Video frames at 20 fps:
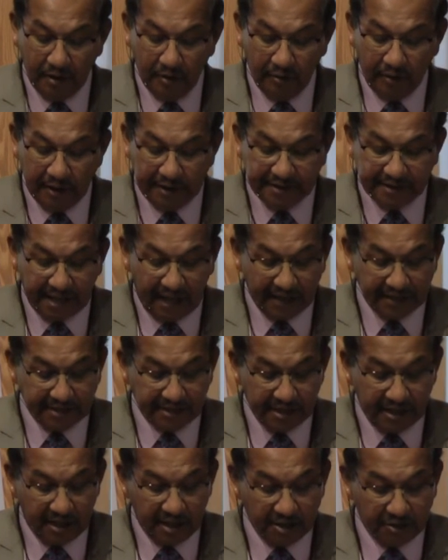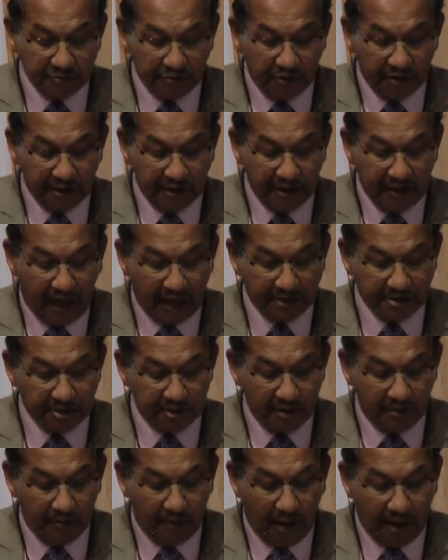with sustenance for the
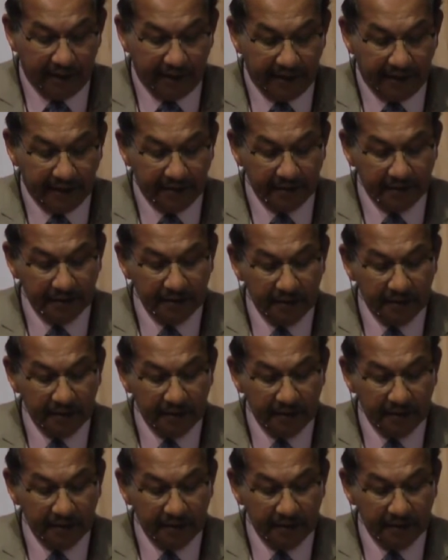natural body.